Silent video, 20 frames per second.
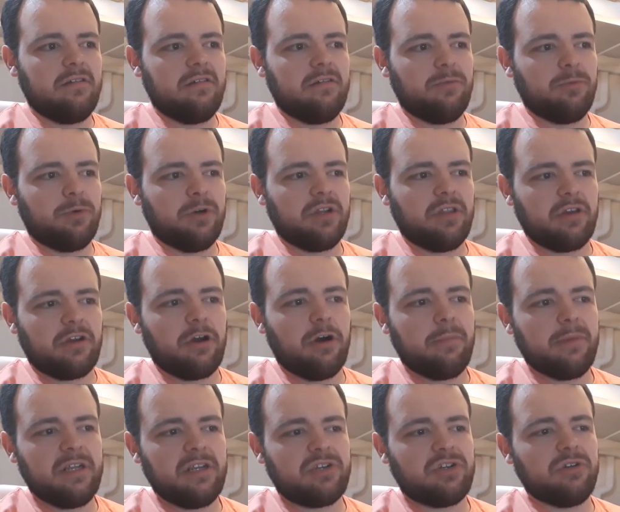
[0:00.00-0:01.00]
one of the
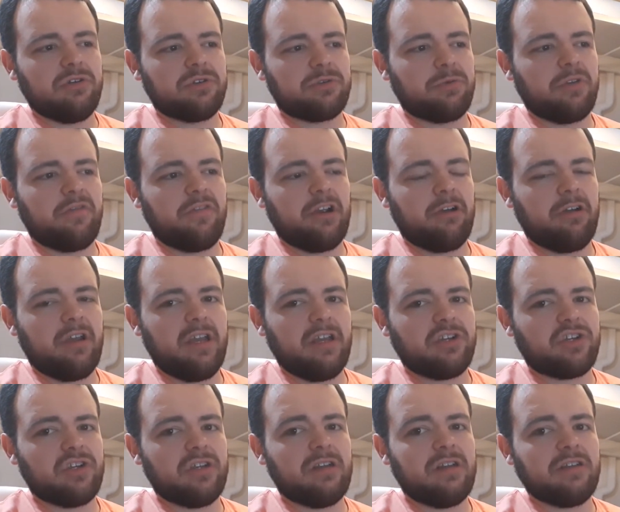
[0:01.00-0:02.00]
common issues with
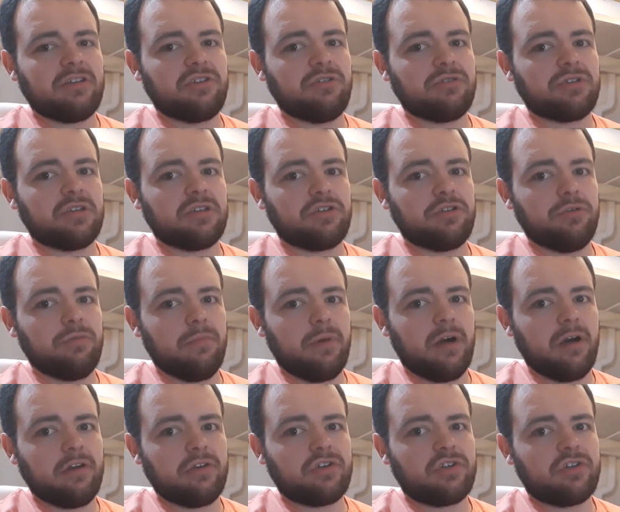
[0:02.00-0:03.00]
variation is using too
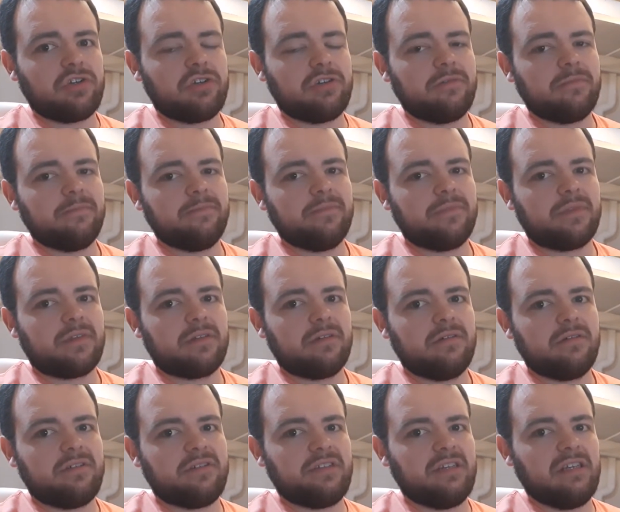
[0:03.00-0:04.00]
much.
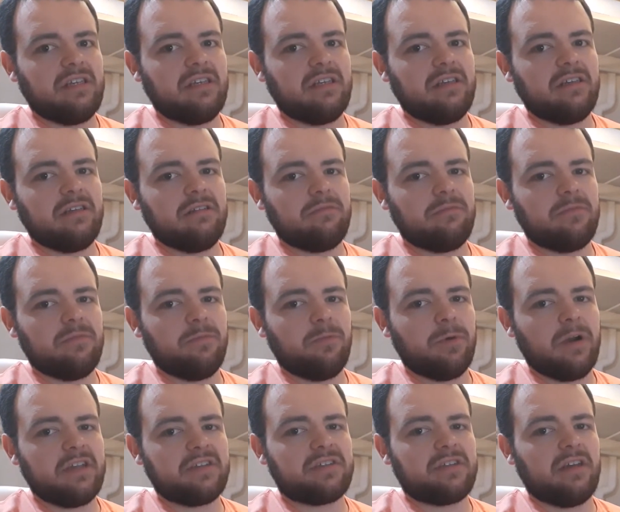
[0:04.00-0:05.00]
See
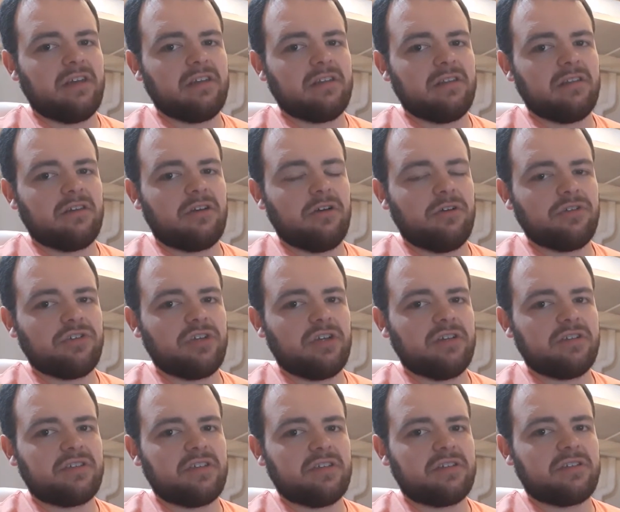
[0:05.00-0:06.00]
Westside and the
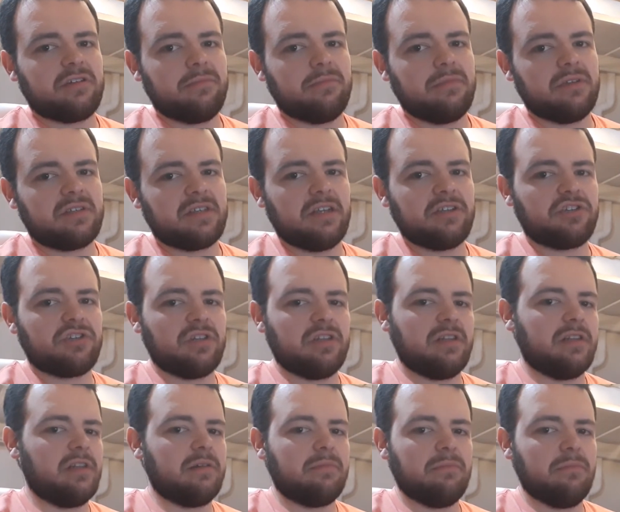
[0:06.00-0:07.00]
conjugate system, essentially
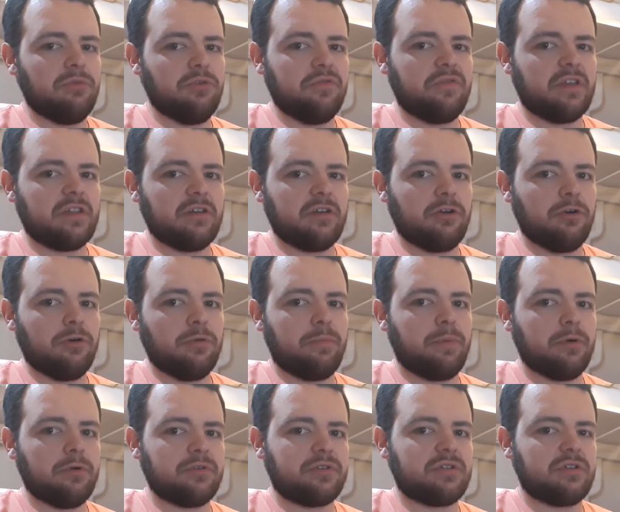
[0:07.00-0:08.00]
like moving the
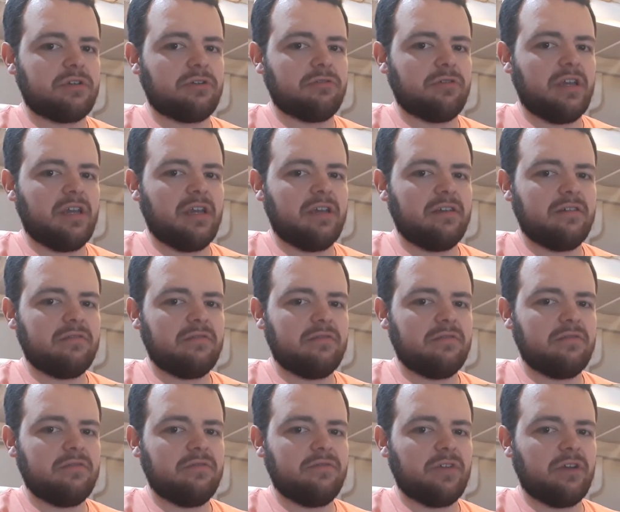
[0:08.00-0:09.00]
goalpost to create
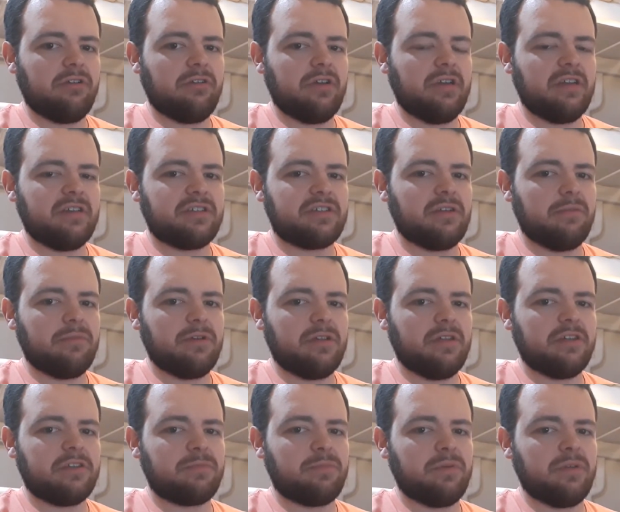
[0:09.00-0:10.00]
varying
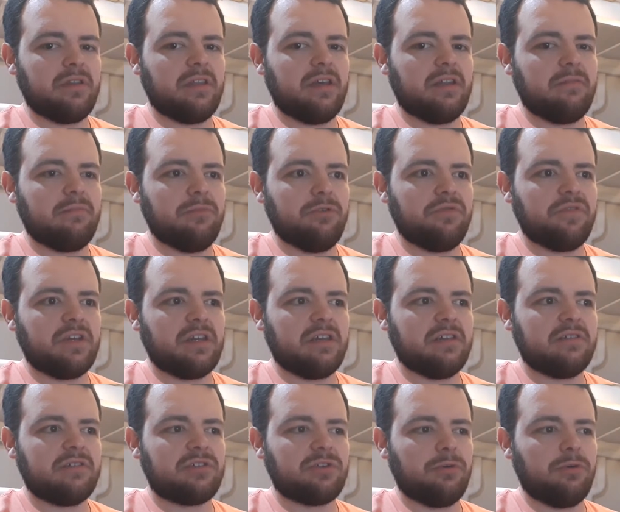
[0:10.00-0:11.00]
stimulus, but then moving
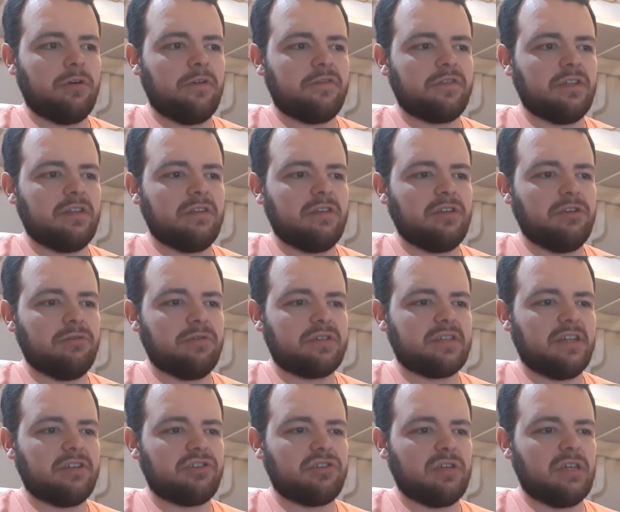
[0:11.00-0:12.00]
it so often that you
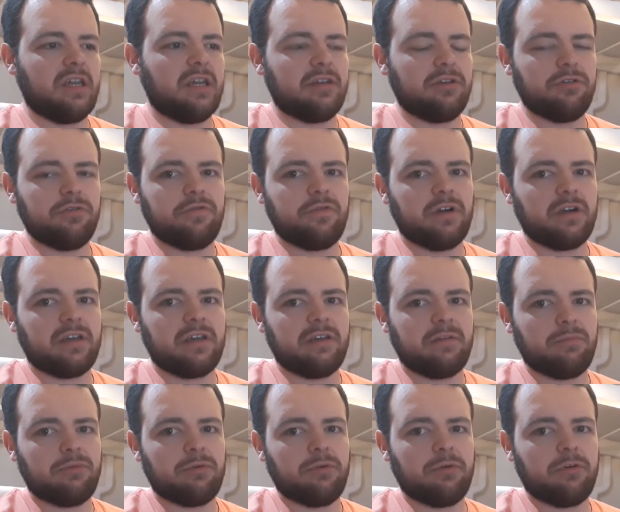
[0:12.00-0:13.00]
essentially get no
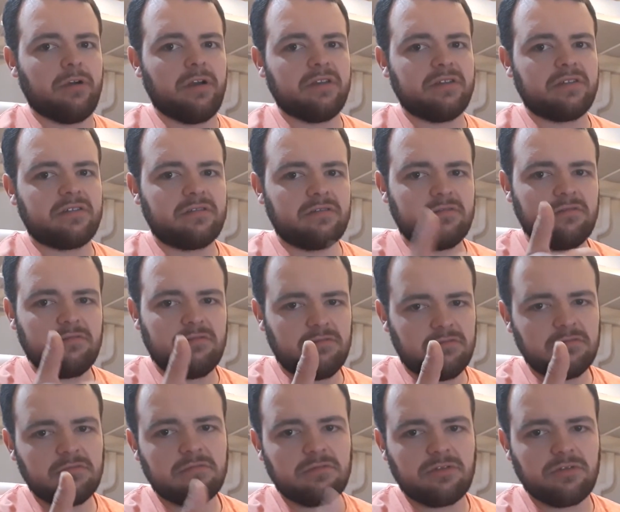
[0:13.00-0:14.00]
fucking progress.
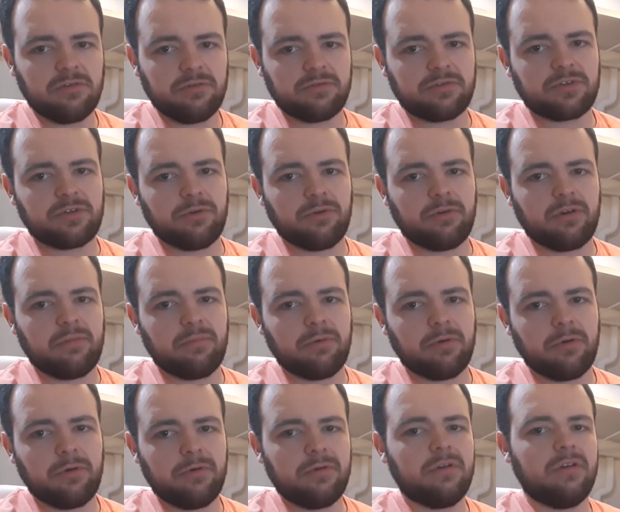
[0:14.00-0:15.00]
Cool story,
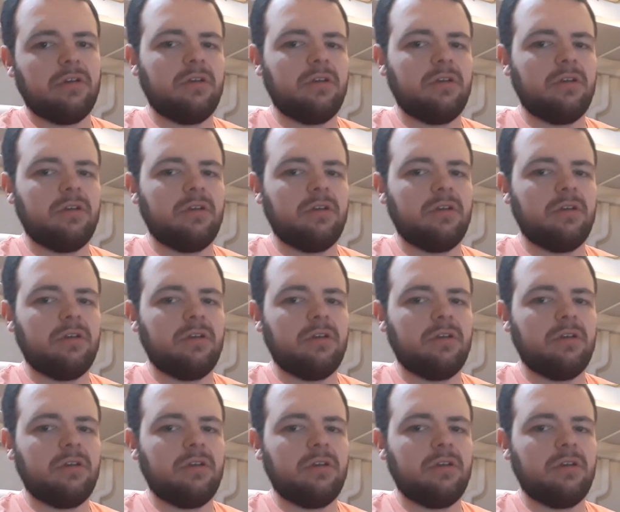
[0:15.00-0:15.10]
bro.